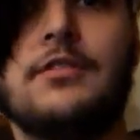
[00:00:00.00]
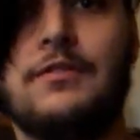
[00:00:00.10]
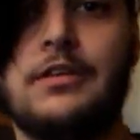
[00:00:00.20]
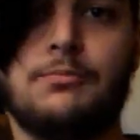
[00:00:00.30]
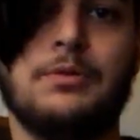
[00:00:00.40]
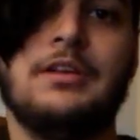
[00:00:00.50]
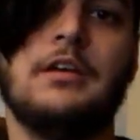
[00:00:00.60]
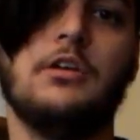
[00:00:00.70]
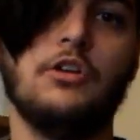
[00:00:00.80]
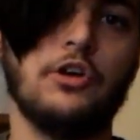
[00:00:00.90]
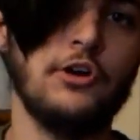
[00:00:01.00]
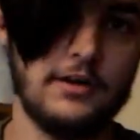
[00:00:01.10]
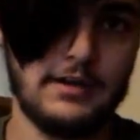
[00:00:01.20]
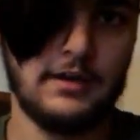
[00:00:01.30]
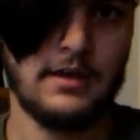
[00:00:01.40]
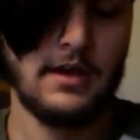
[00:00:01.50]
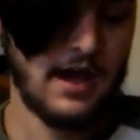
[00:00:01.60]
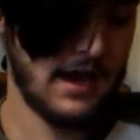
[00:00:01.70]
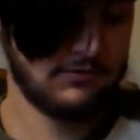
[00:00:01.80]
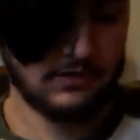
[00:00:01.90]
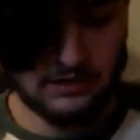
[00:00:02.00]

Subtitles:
of this particular hoodie. I've seen